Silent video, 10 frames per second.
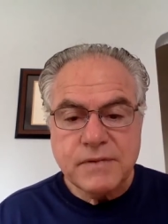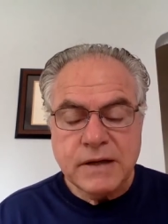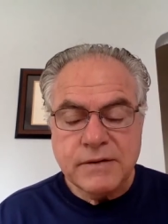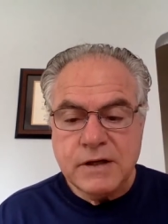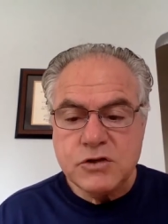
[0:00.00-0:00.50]

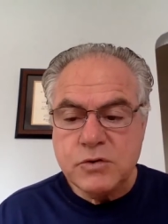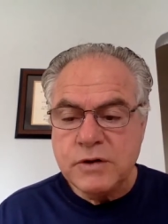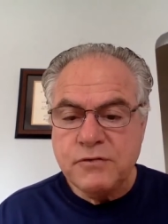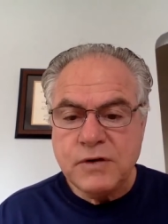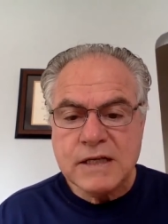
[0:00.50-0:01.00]
and the
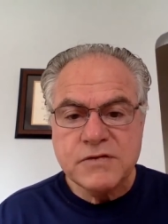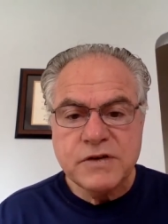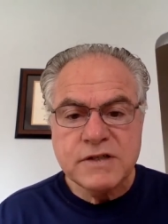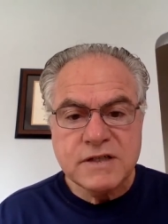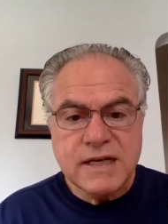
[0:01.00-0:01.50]
history of
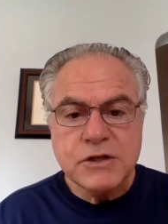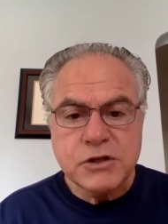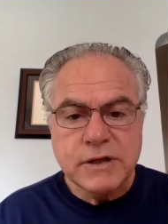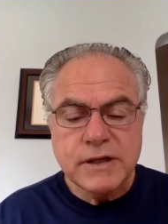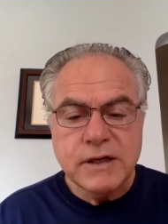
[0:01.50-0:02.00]
philosophy is
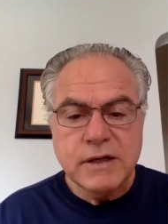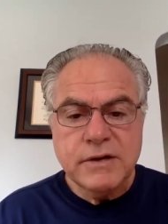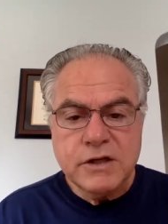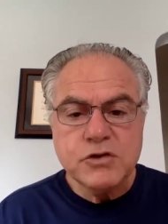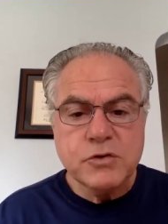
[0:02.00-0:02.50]
essentially
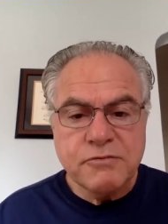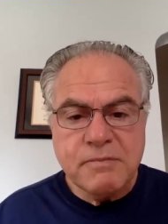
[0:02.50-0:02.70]
the history of